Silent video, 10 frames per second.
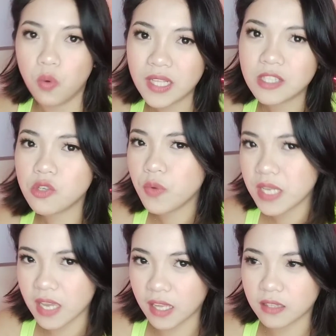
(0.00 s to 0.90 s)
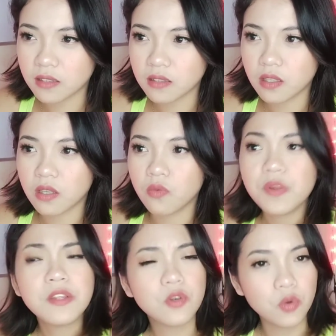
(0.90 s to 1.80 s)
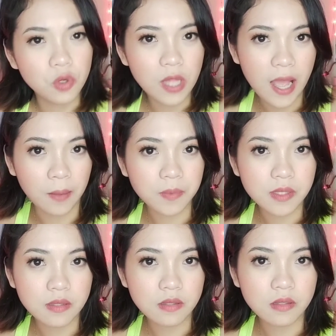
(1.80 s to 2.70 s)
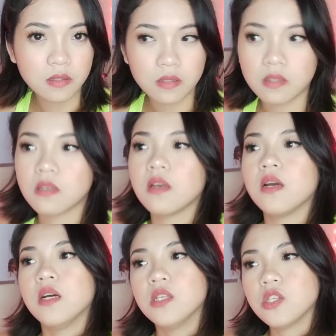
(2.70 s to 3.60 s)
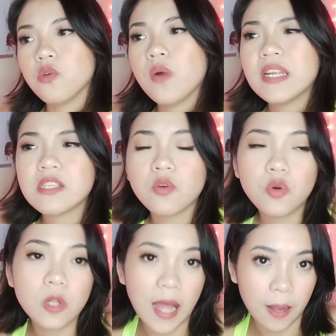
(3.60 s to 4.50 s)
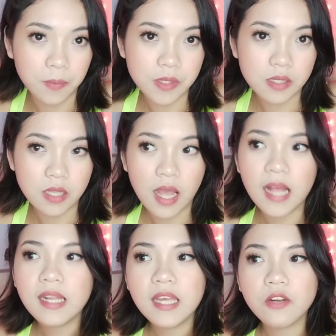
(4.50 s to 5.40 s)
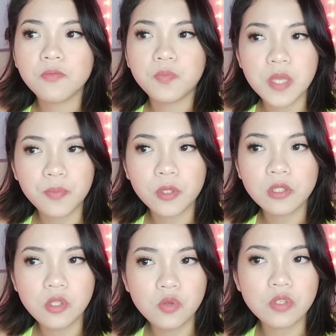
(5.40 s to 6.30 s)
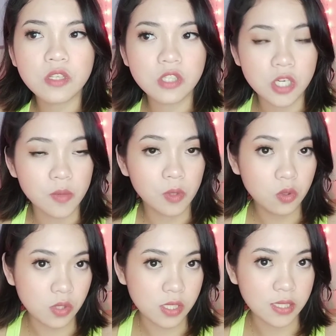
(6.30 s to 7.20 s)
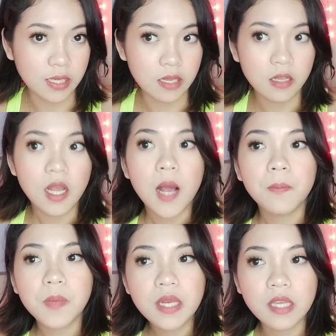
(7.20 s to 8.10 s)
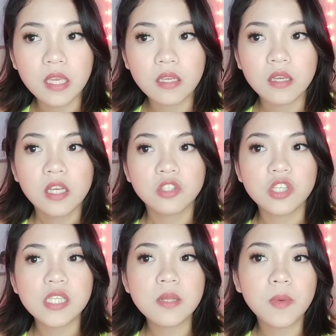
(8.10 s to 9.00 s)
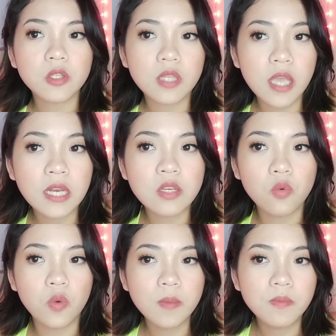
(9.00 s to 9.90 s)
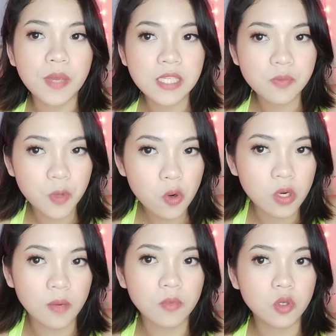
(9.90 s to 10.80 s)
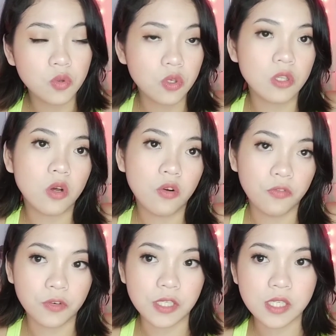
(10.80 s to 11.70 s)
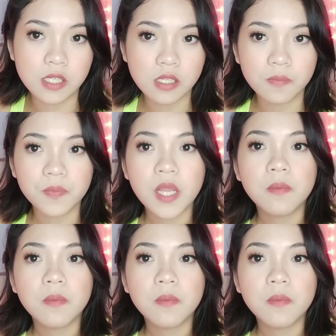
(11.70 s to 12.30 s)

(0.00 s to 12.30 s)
What do we get with Google Apps? So what is Google Apps? A lot of people use the term loosely, meaning just about any web-based program Google offers.